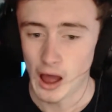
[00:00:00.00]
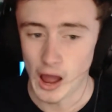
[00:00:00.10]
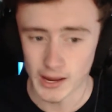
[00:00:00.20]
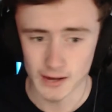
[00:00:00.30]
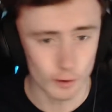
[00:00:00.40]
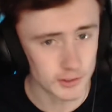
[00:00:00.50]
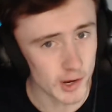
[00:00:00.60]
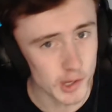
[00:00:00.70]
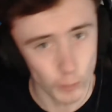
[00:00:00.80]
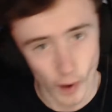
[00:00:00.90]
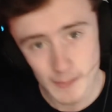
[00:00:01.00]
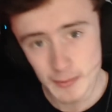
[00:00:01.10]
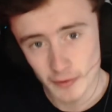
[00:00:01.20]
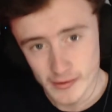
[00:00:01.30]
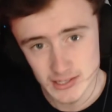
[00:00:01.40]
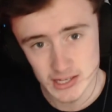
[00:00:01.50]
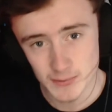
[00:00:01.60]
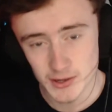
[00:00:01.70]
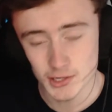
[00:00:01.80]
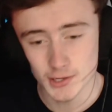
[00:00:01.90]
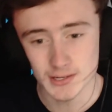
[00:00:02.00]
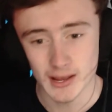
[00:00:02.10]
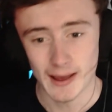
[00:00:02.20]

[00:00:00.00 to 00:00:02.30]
I cannot tell you why people find this suspicious.